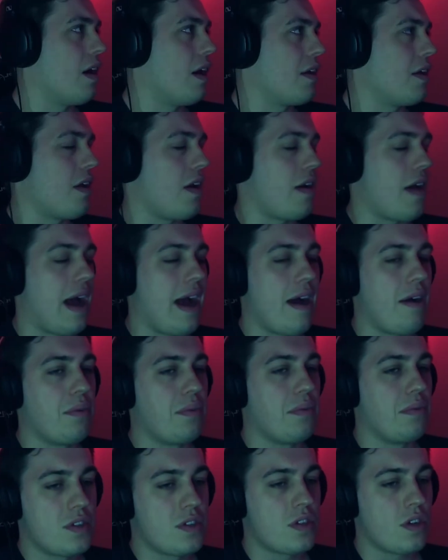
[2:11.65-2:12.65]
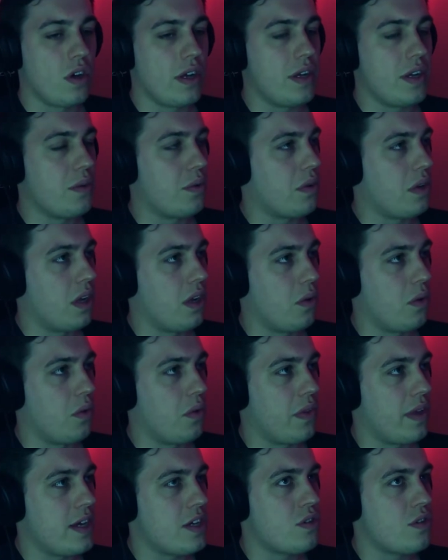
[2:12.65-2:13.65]
I don't know how solid
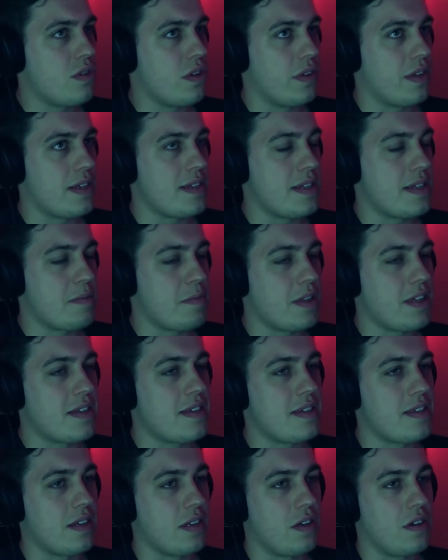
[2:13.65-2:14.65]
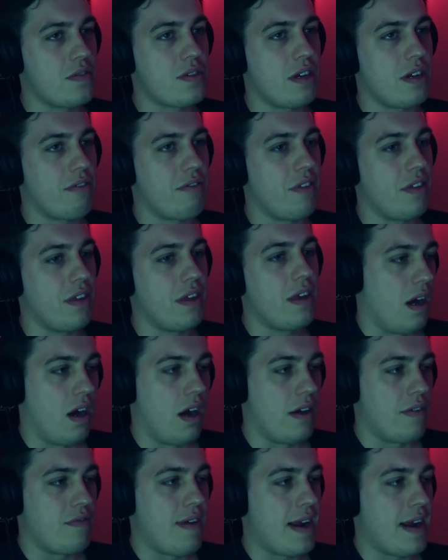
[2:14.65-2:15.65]
all the history on this is, but this is a lot of stuff that
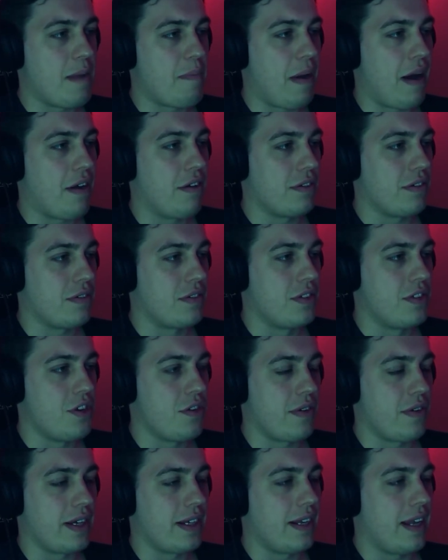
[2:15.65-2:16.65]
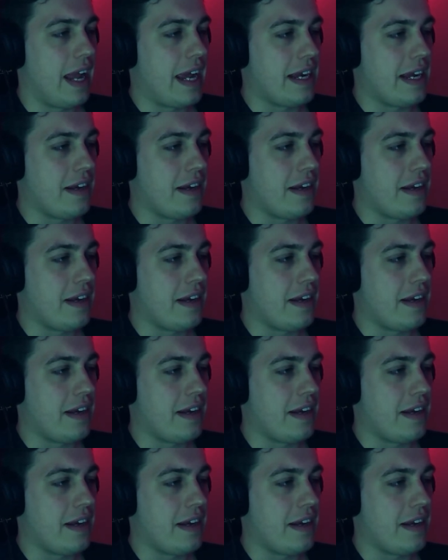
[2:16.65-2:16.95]
I'd read about during late